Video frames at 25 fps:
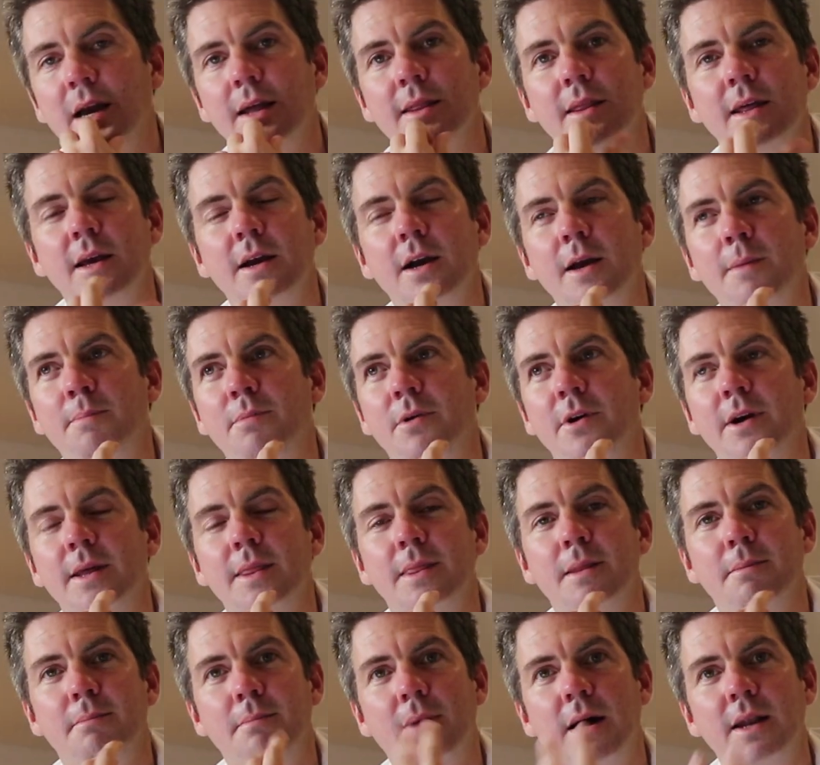I think I put
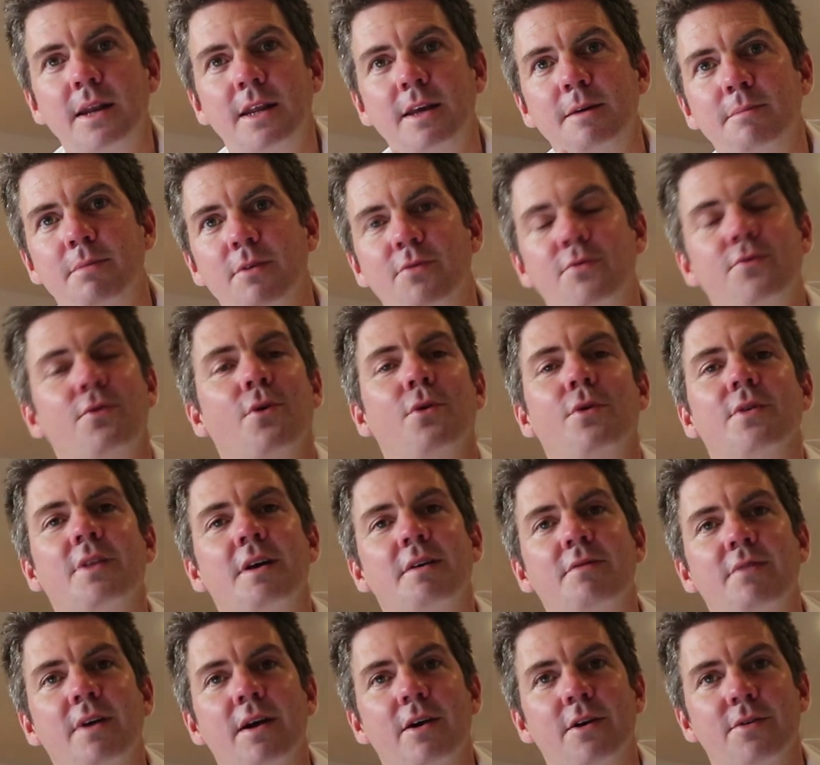in the money before
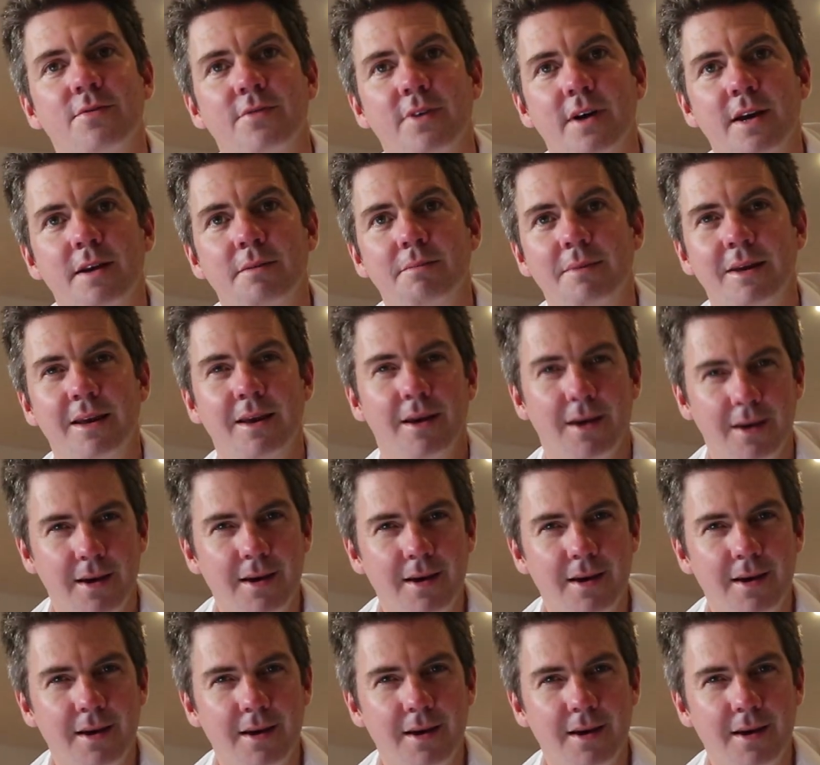they verified me,